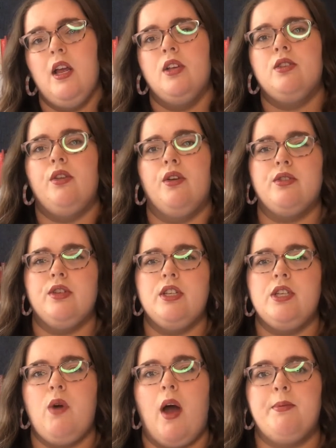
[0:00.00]
So those are the
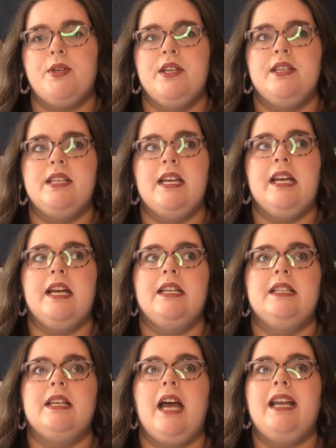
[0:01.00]
two options,
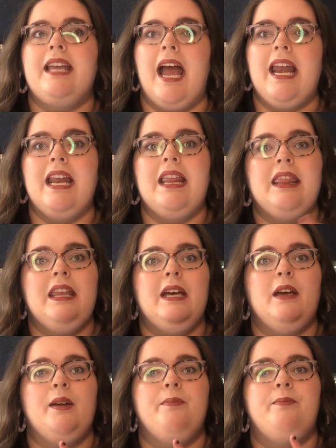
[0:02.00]
and again,
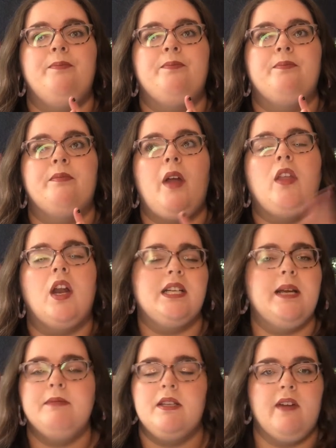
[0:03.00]
a lot of
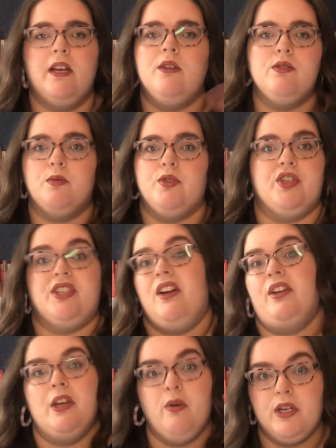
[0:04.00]
times the venues will just tell
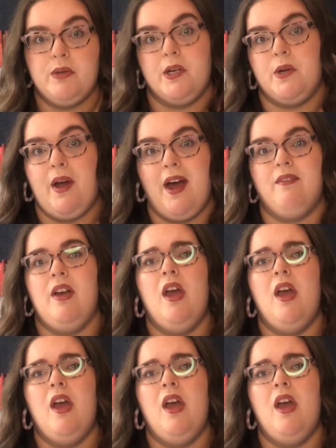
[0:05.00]
you which one you have.